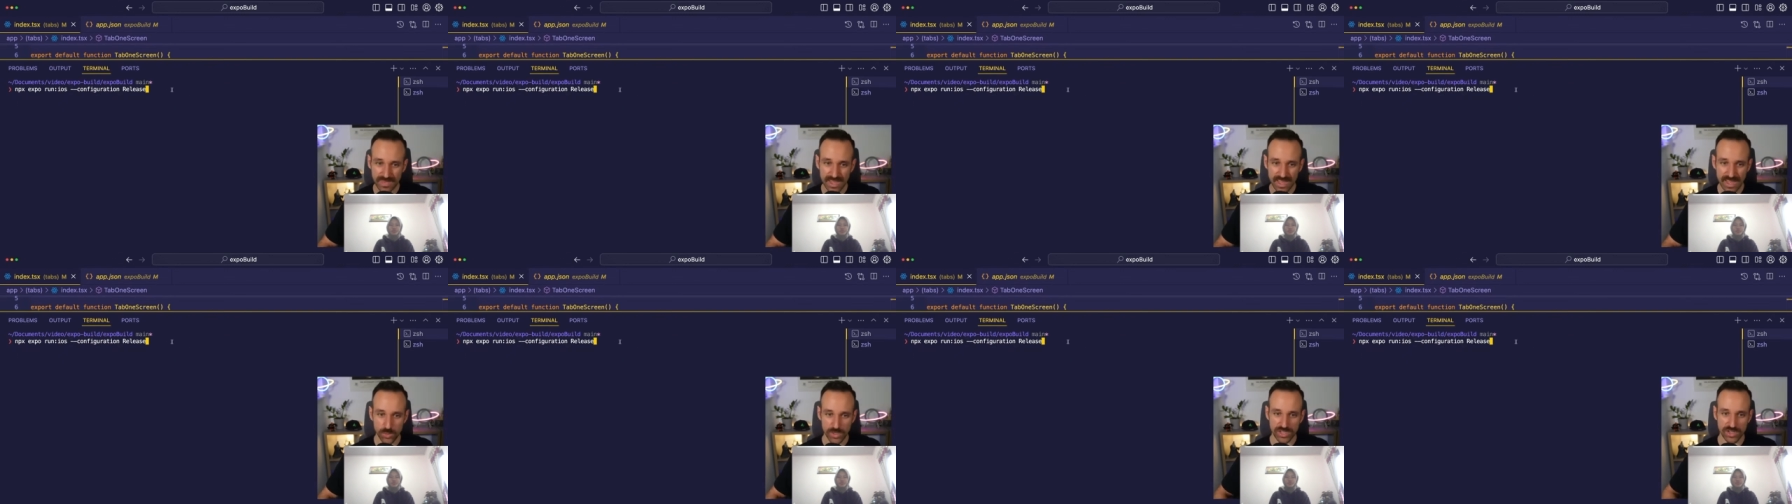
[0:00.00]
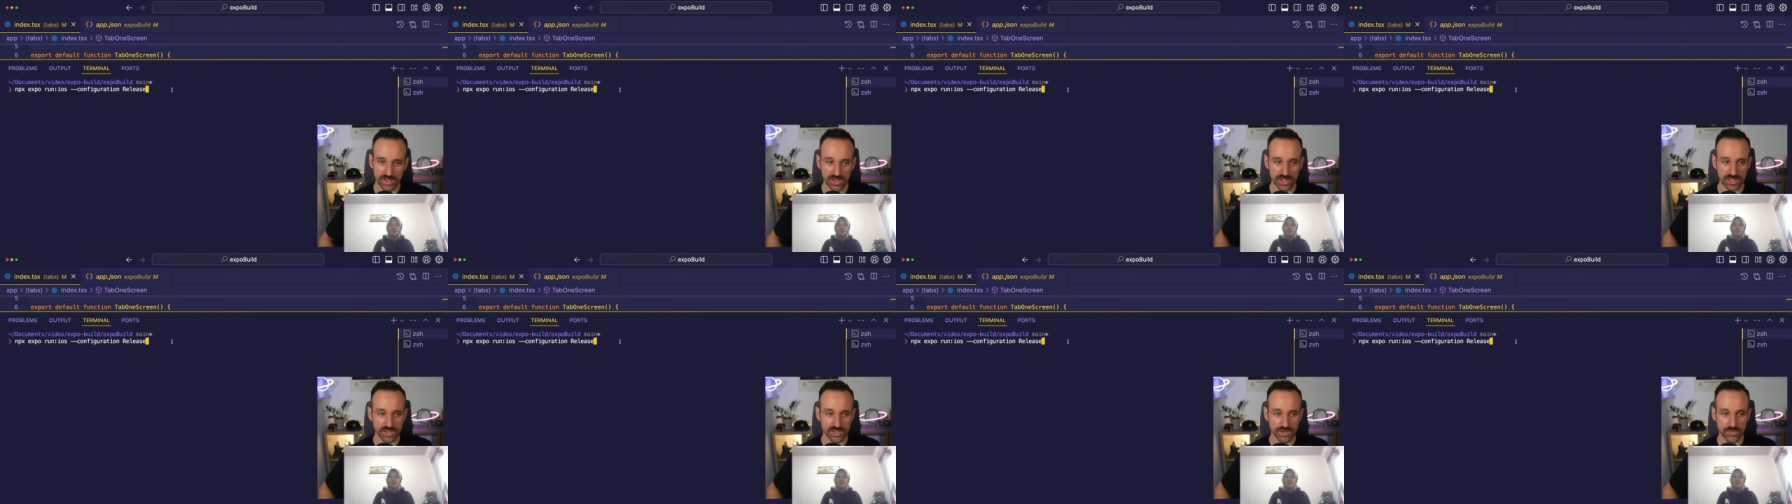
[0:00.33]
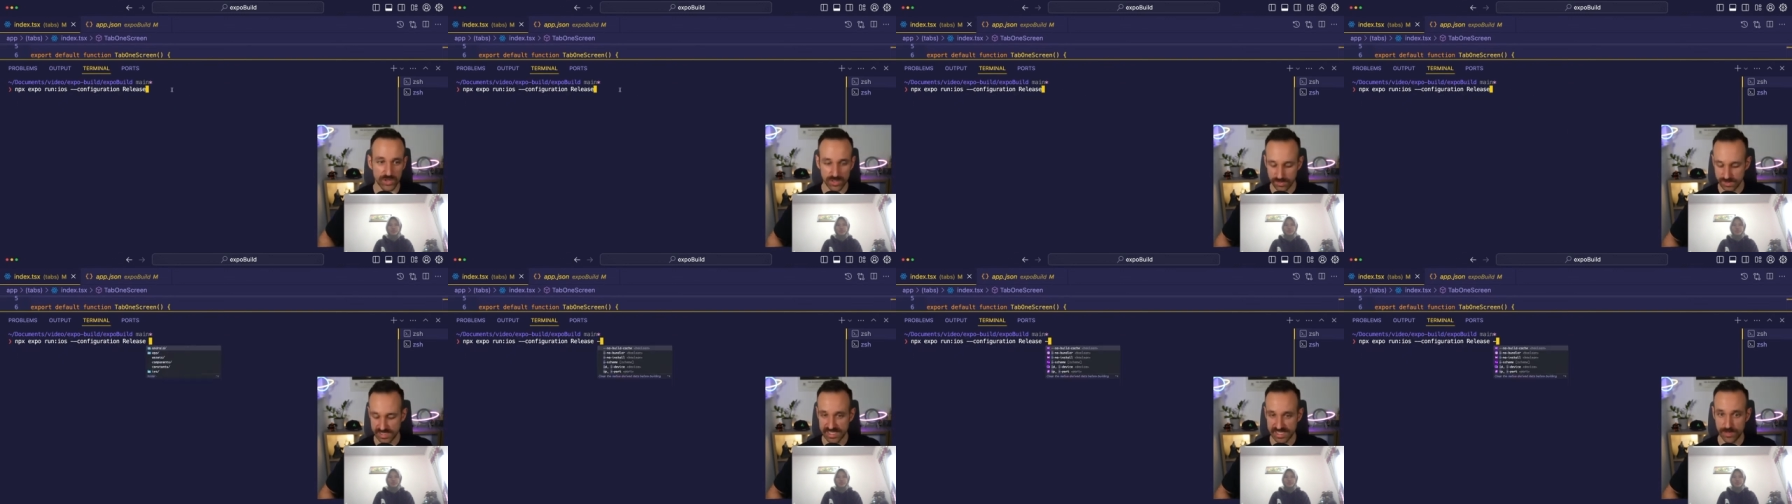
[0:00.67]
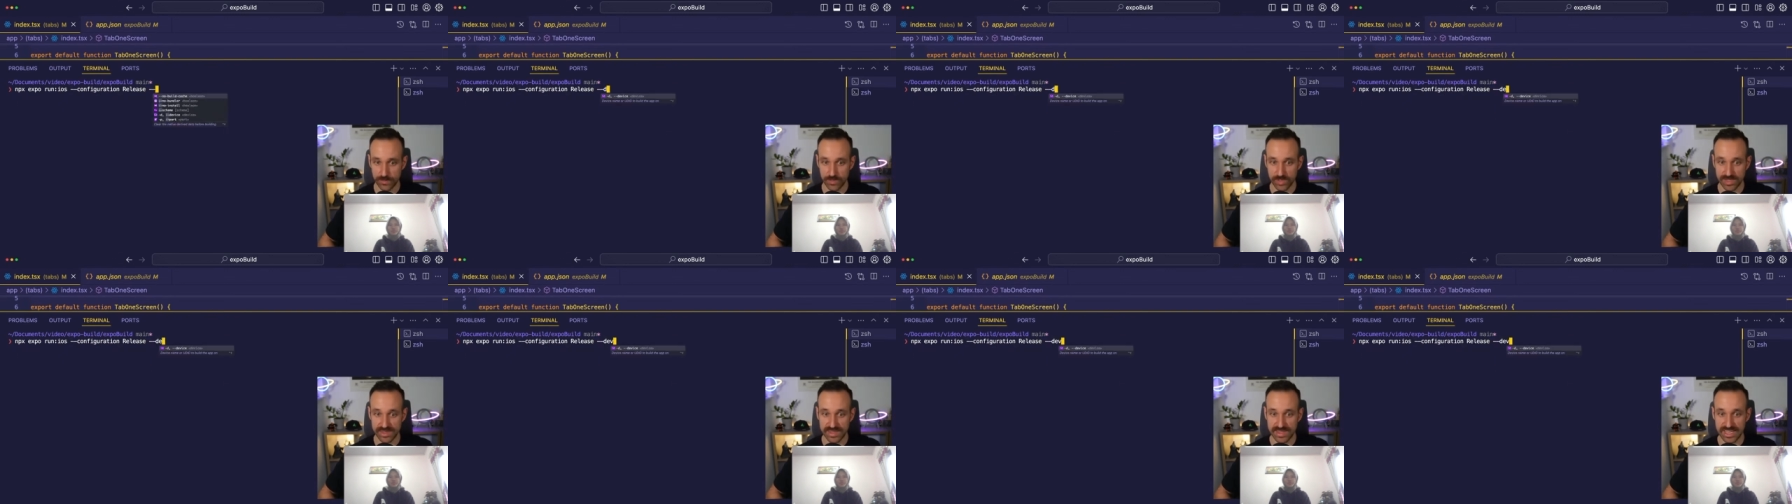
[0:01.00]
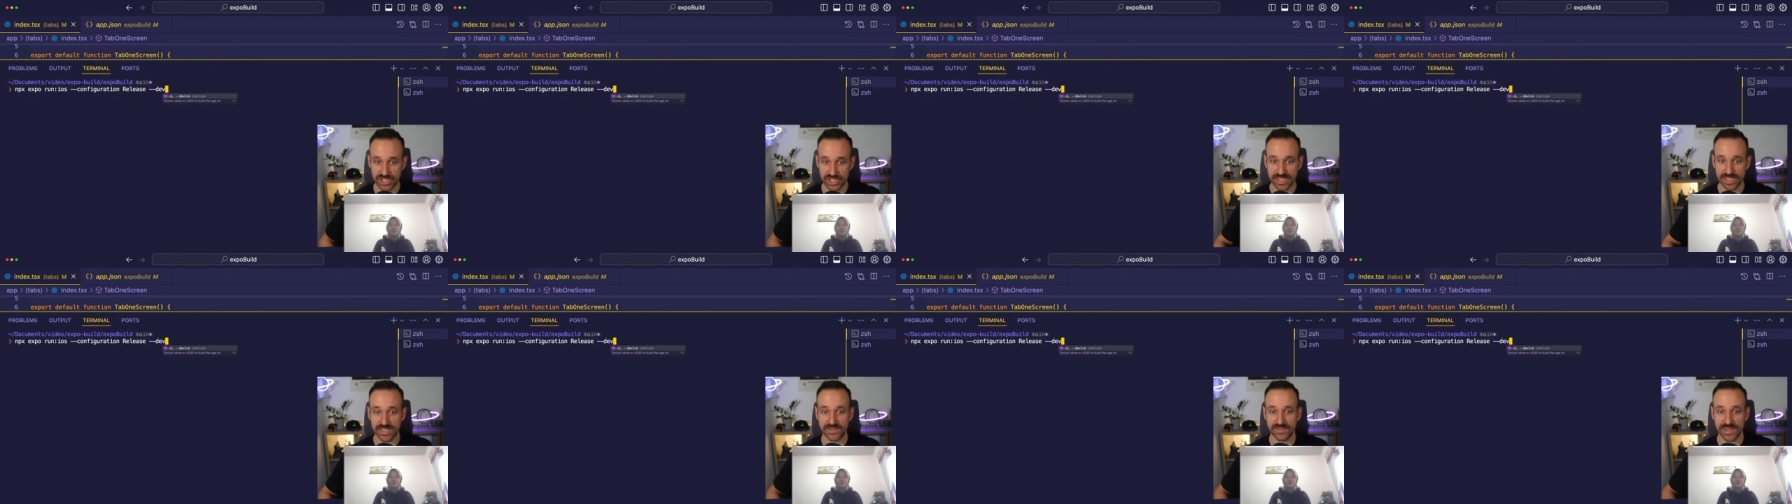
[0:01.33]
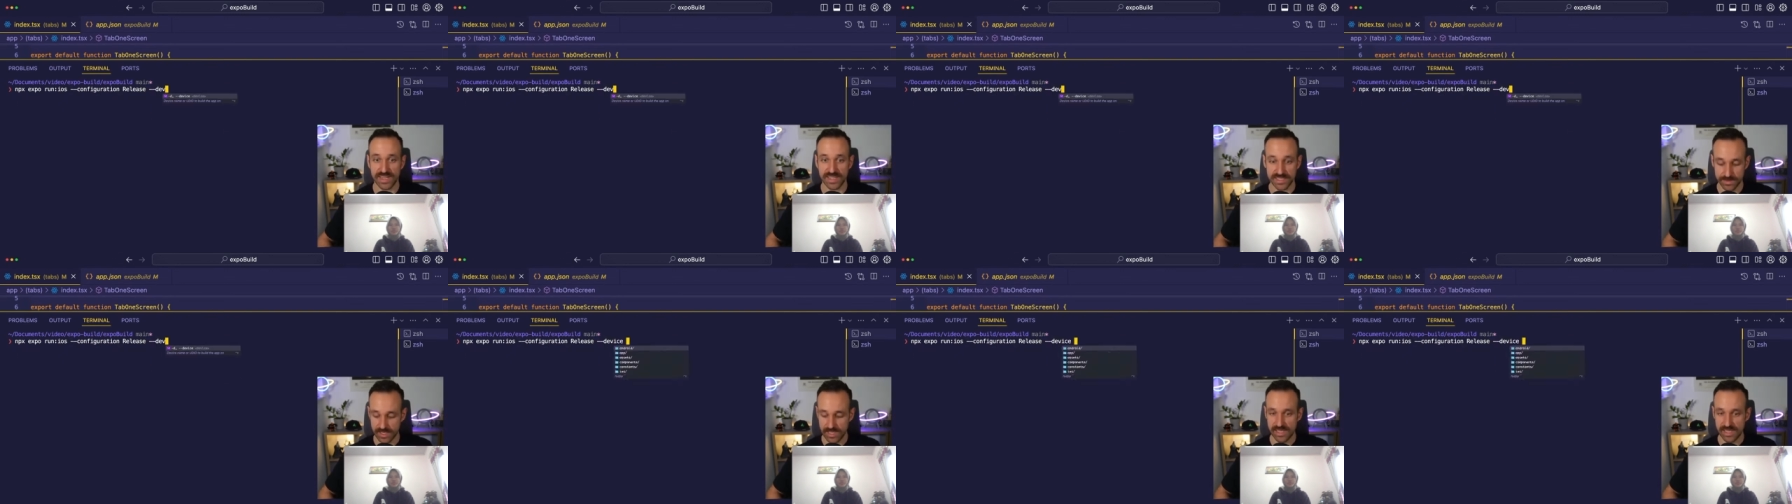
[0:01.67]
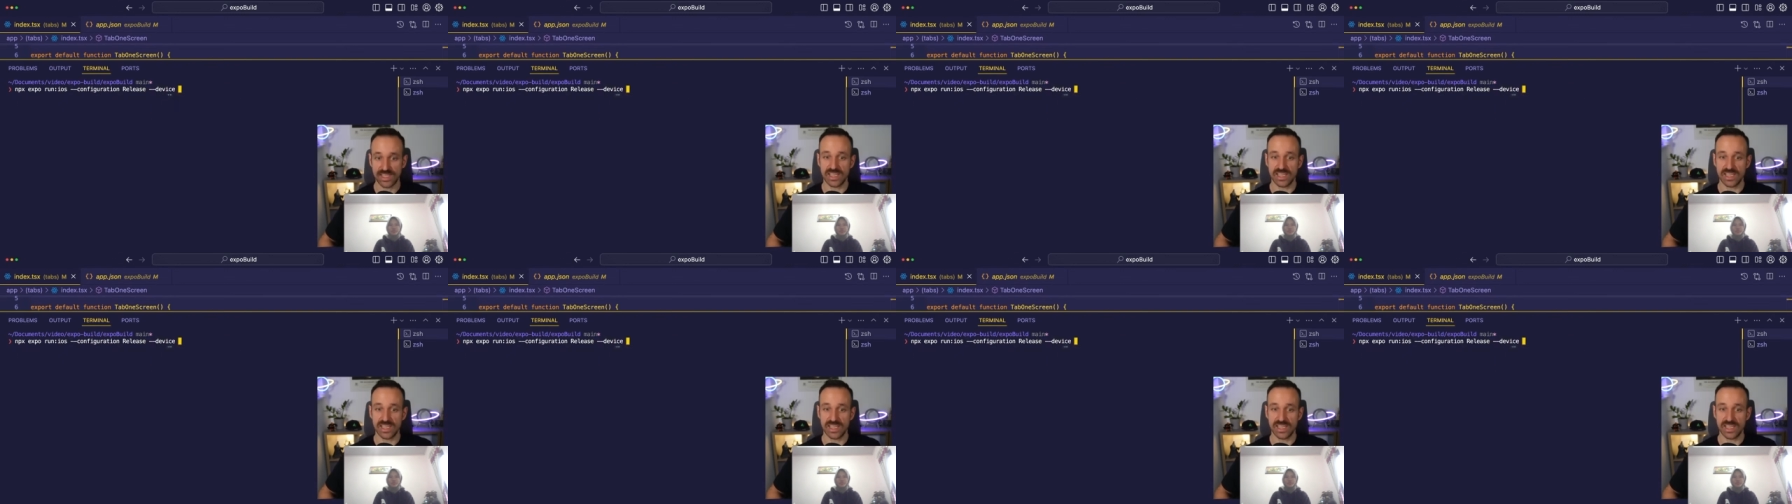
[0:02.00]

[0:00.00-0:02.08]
And we could also follow this up with device